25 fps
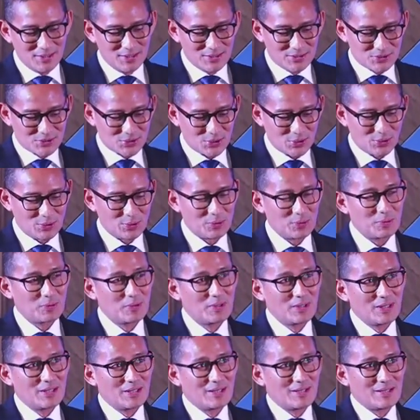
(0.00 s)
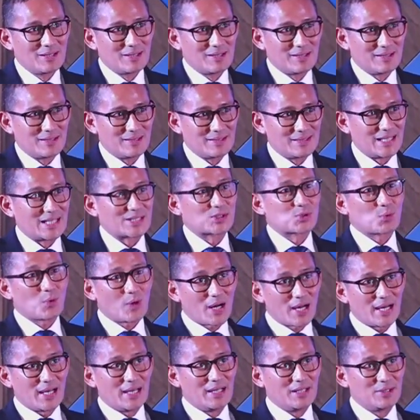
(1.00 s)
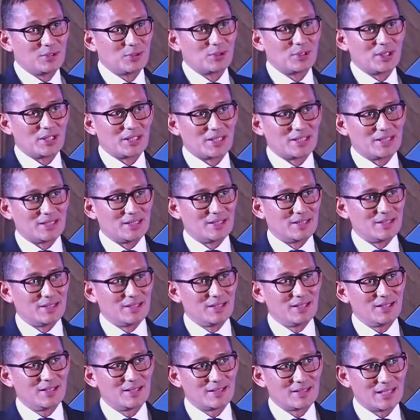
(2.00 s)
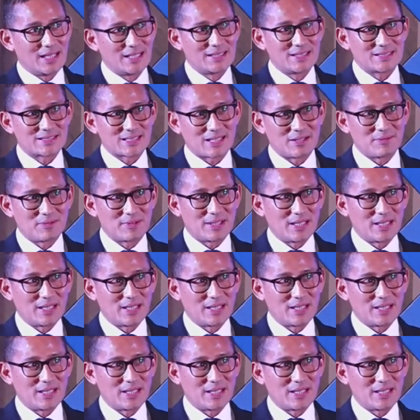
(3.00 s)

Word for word: So that's why during the 97,